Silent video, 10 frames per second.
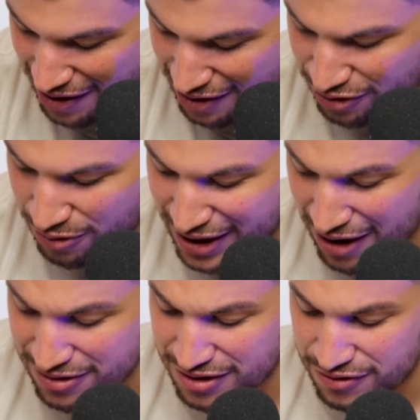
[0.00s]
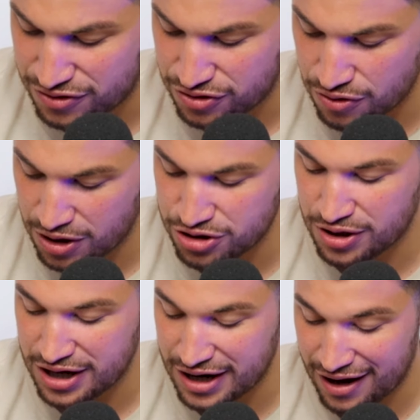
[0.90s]

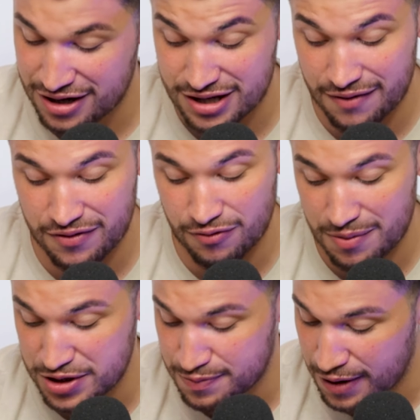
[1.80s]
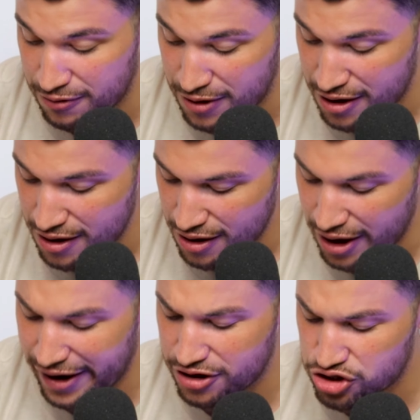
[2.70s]
2,297 ribbies, by the way,
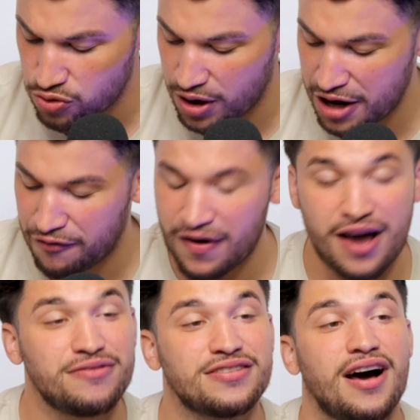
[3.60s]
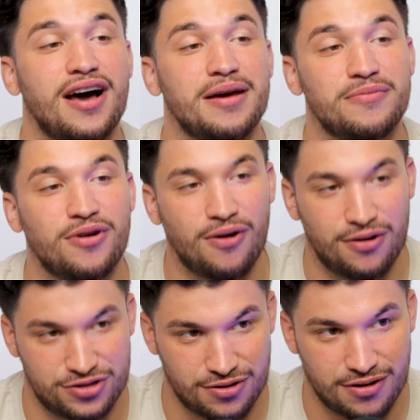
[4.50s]
and a 25 time All
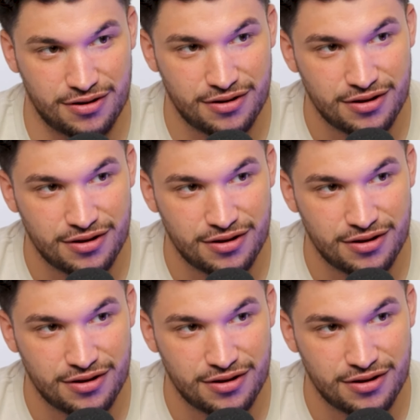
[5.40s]
Star.